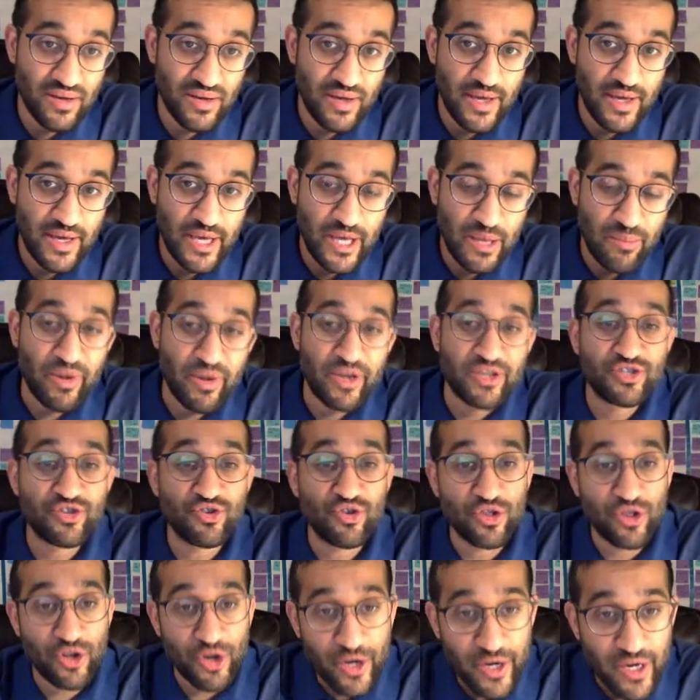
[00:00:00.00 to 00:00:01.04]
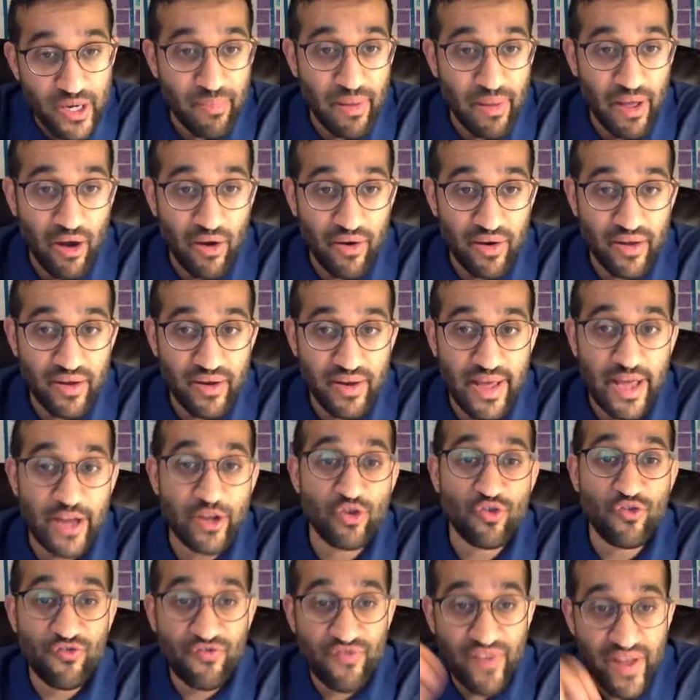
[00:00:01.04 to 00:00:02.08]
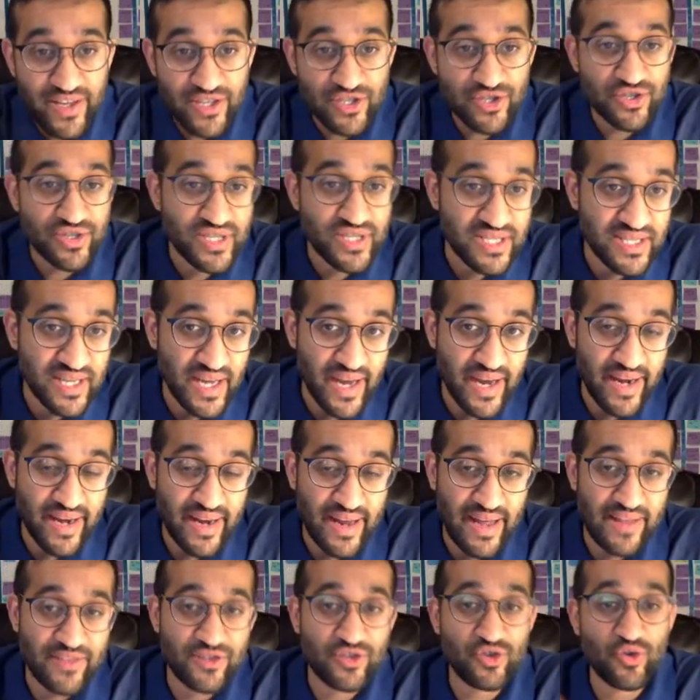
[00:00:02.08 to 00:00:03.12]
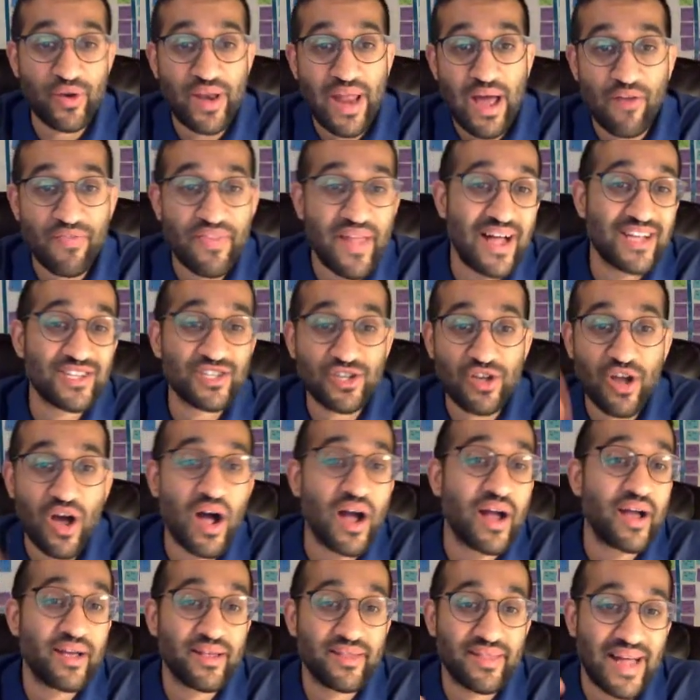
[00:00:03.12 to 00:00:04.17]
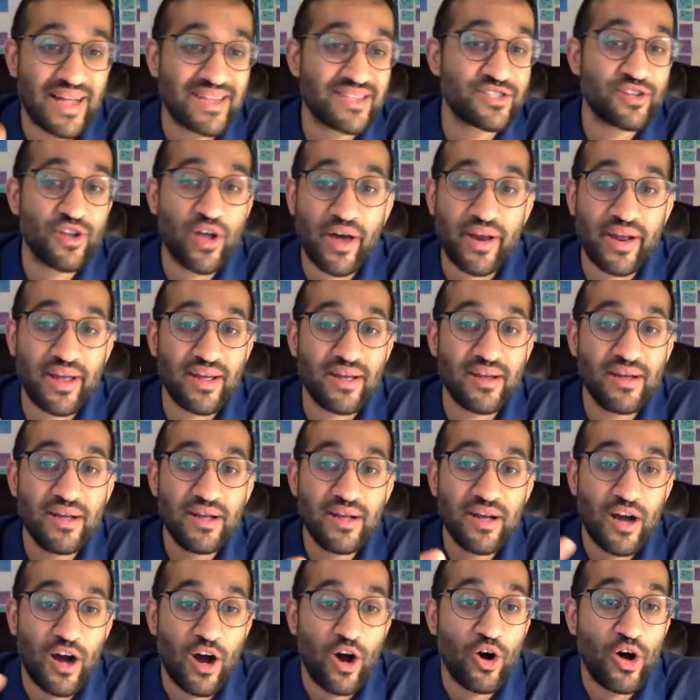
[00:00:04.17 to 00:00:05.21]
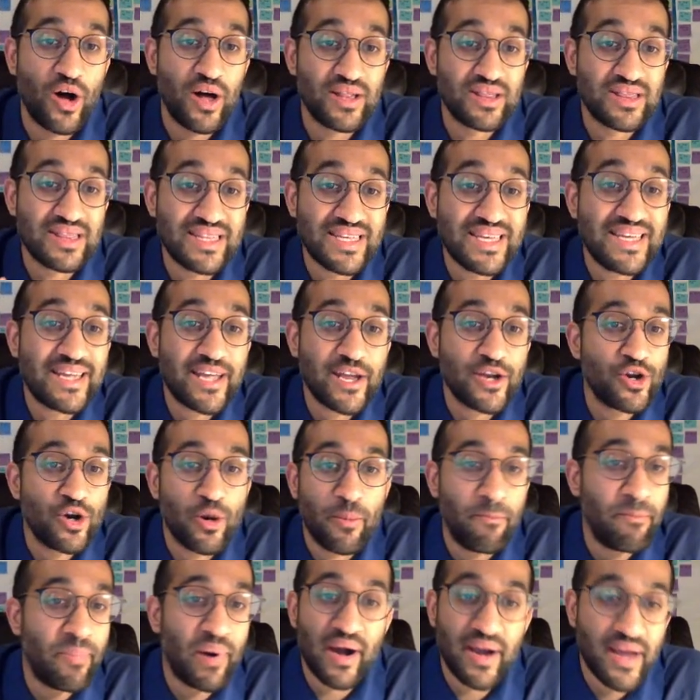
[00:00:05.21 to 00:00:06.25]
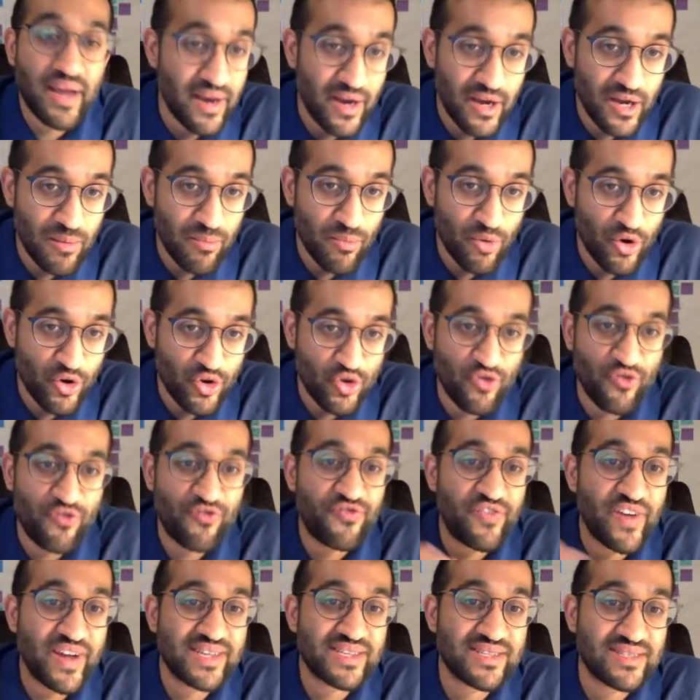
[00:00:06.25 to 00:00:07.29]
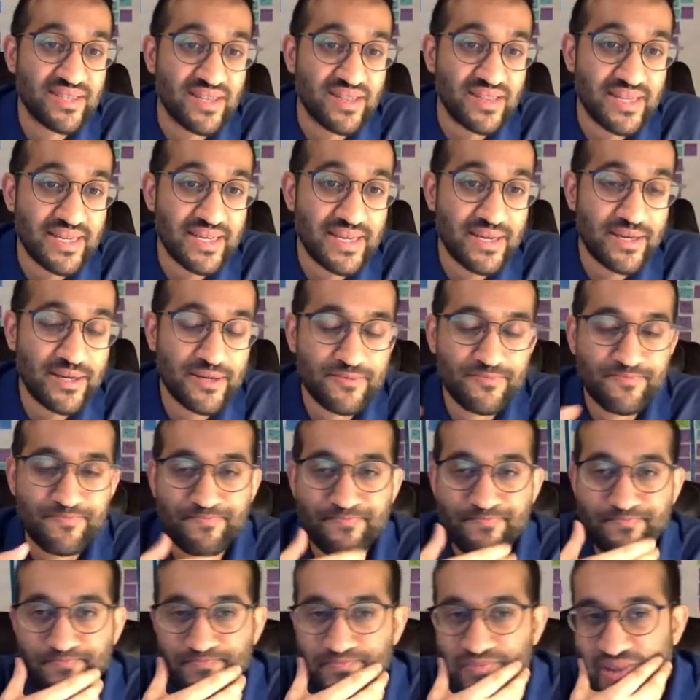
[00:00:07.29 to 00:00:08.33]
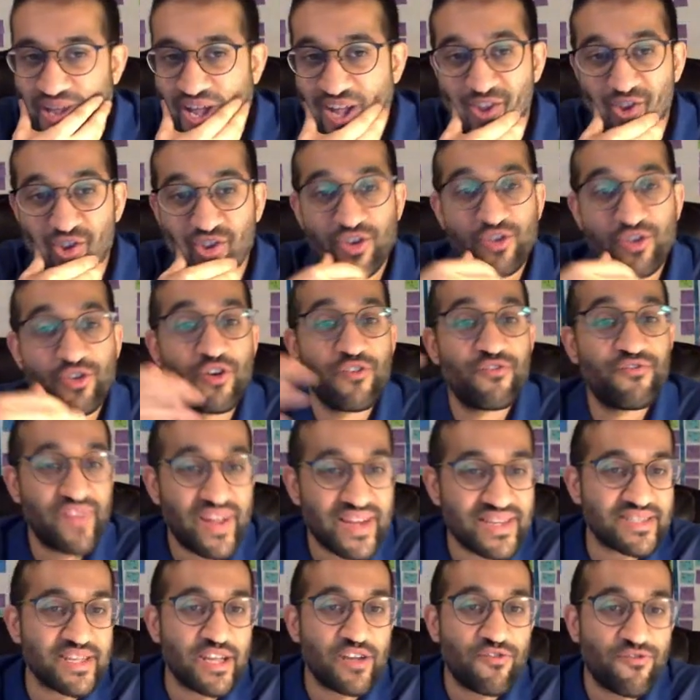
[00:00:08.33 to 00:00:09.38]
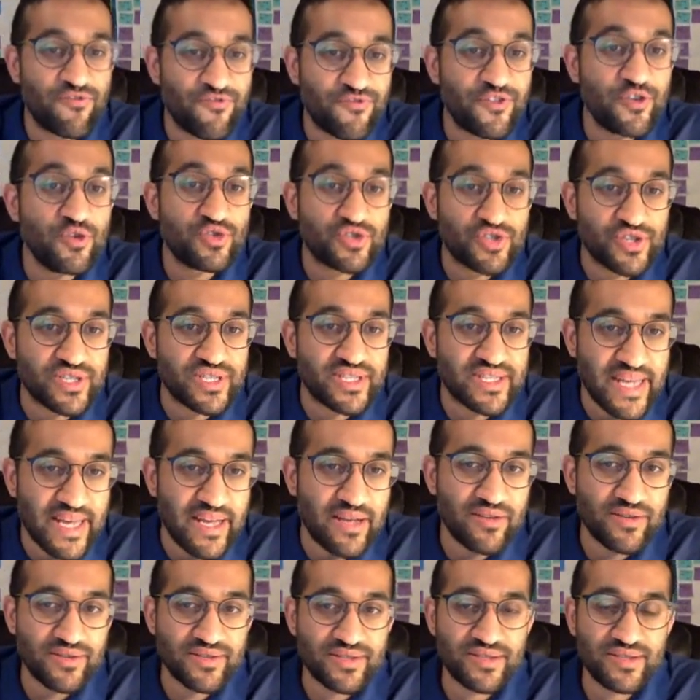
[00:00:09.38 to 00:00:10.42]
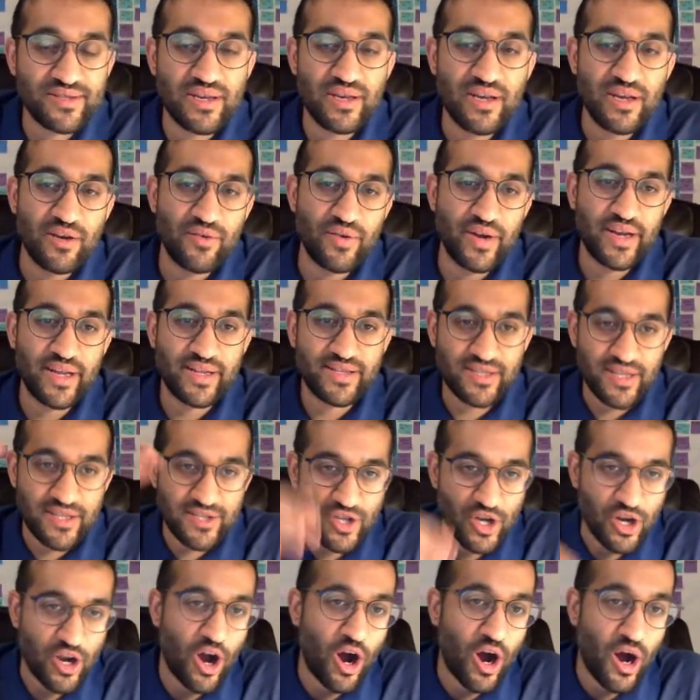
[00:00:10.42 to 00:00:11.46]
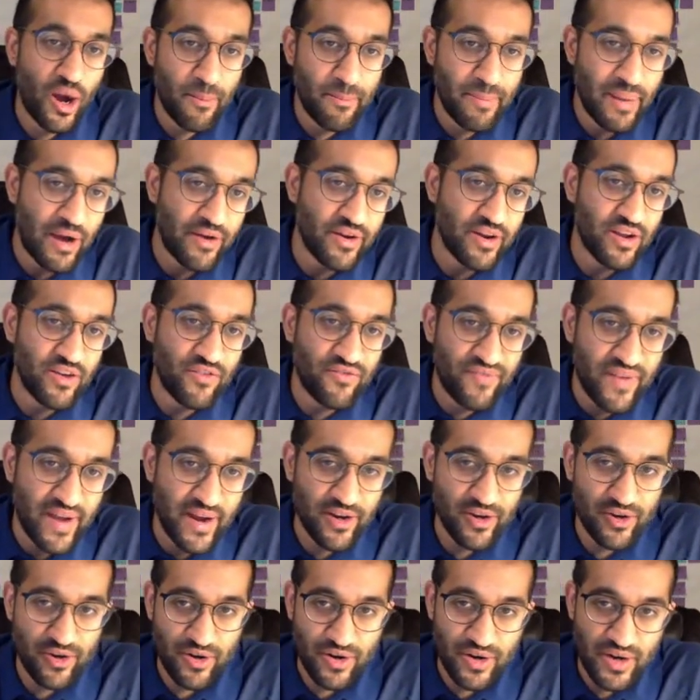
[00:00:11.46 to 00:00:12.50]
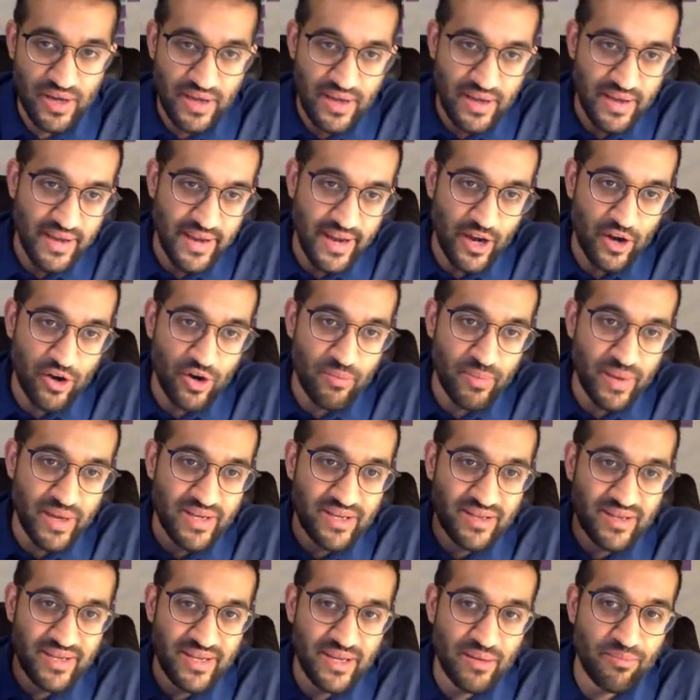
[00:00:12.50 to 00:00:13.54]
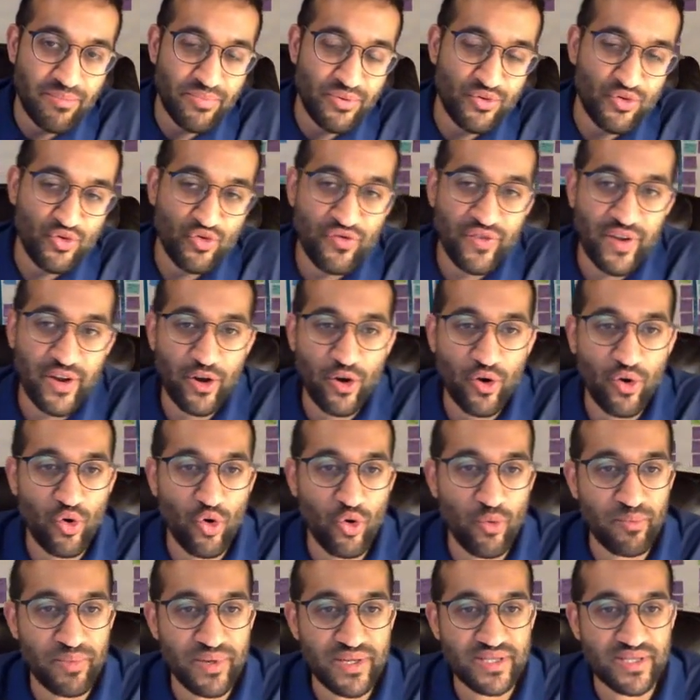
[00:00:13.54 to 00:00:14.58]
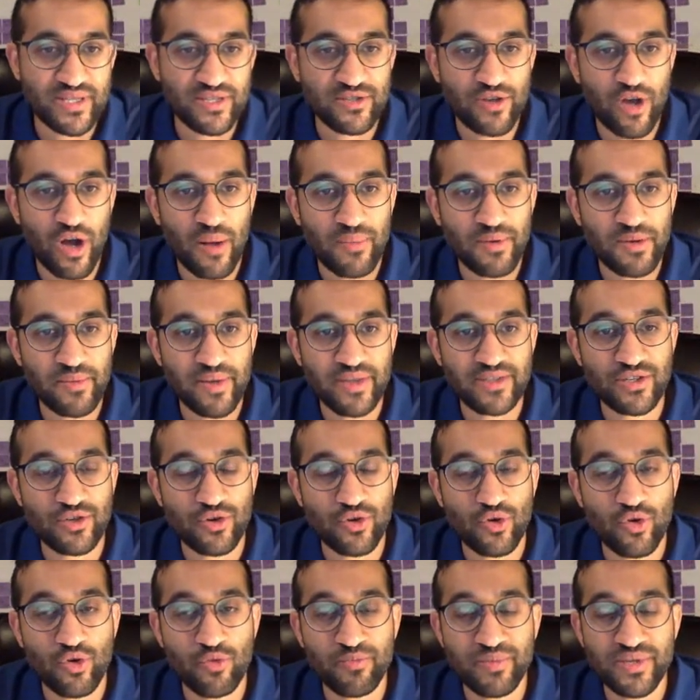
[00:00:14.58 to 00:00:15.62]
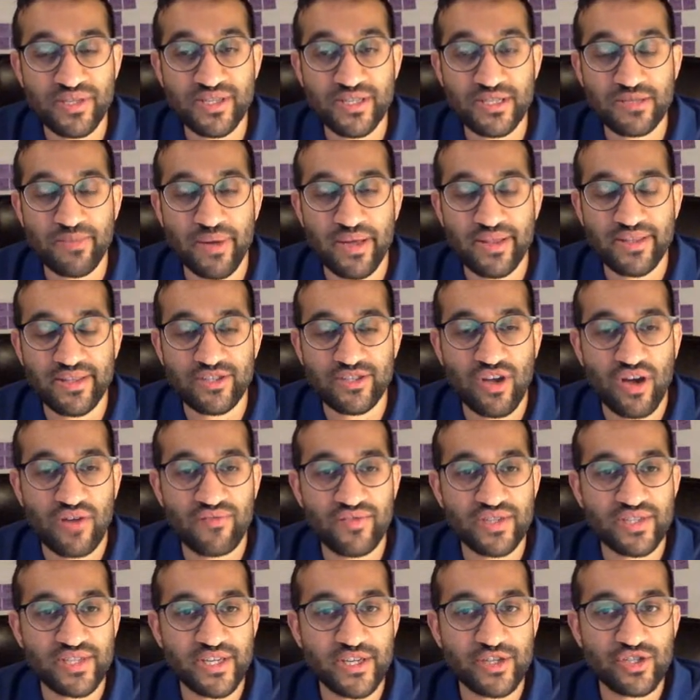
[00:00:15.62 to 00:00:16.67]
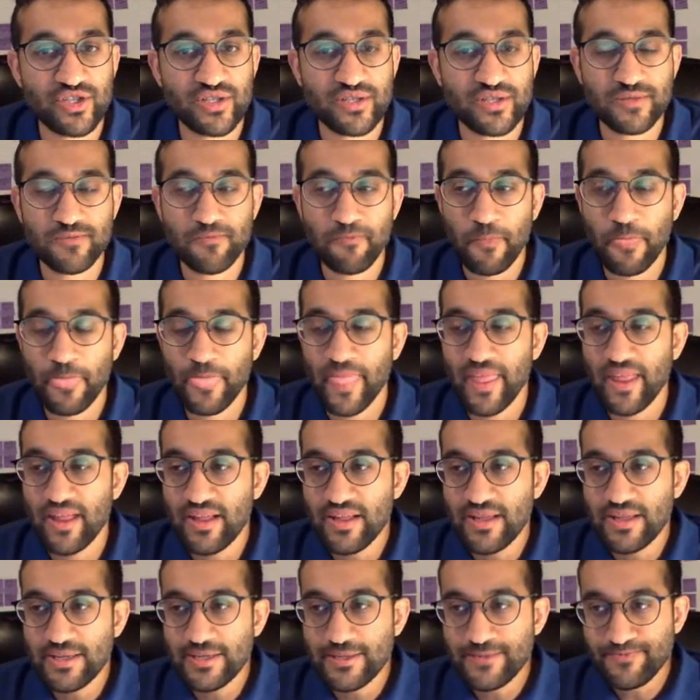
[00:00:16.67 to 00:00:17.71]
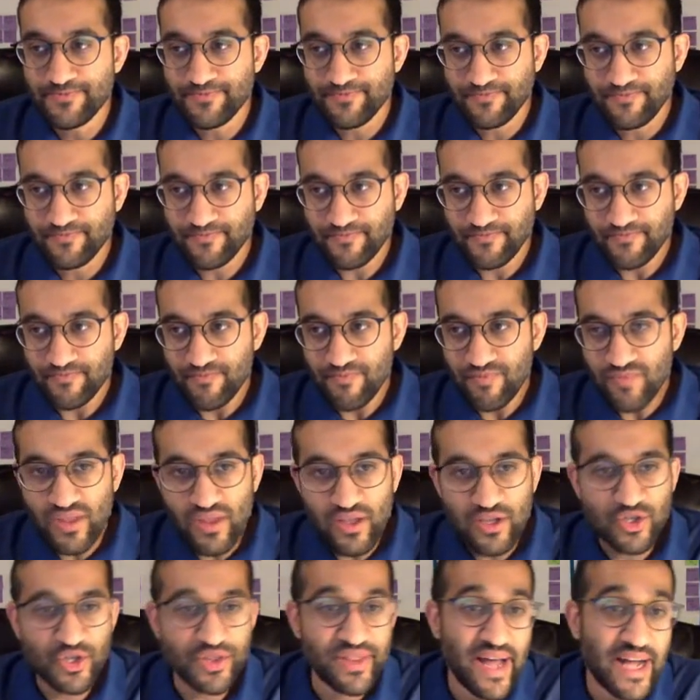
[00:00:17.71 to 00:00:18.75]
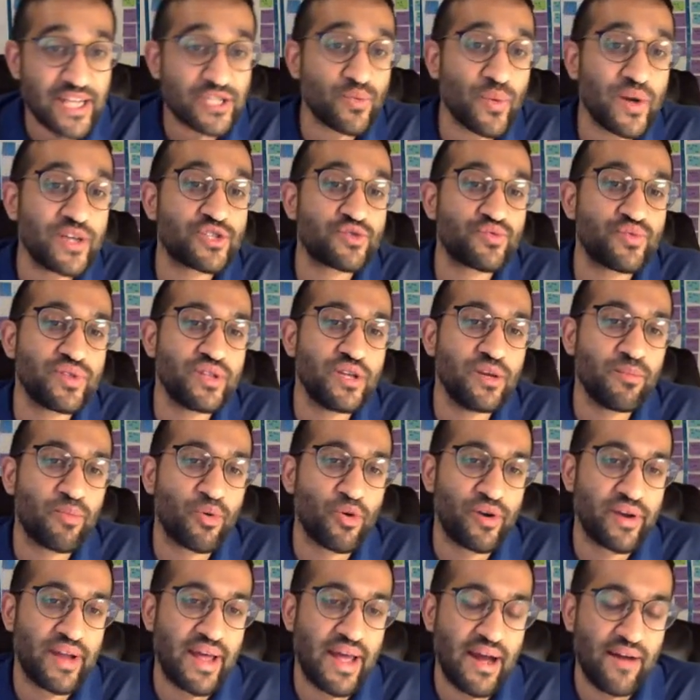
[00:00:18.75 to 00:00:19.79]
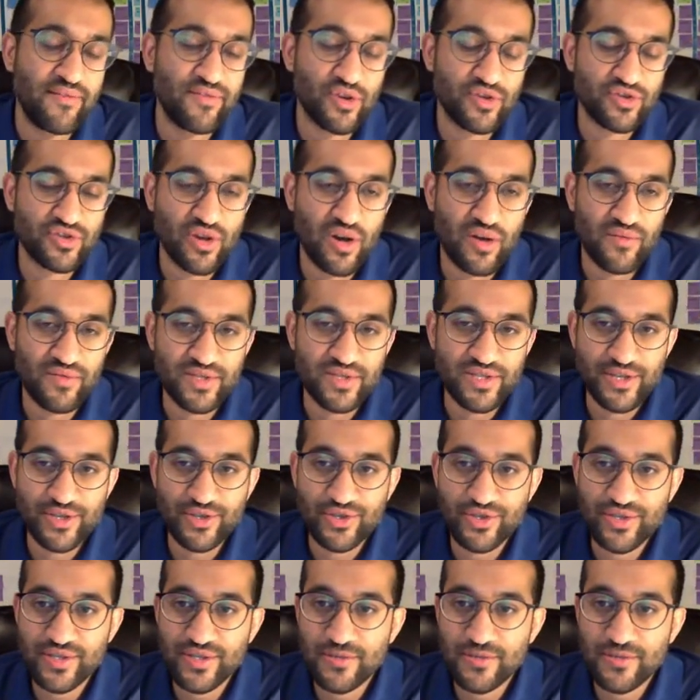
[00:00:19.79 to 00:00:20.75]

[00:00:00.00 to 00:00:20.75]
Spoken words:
because you learned about it and you fixed your site, and so now that's not a leak in your bucket anymore. You fixed the leak, and so you're fixing future sales, right? It's a compounding effect. You're incrementally improving your whole business, optimizing your whole business by these conversations. So that's why it's really important to have those conversations.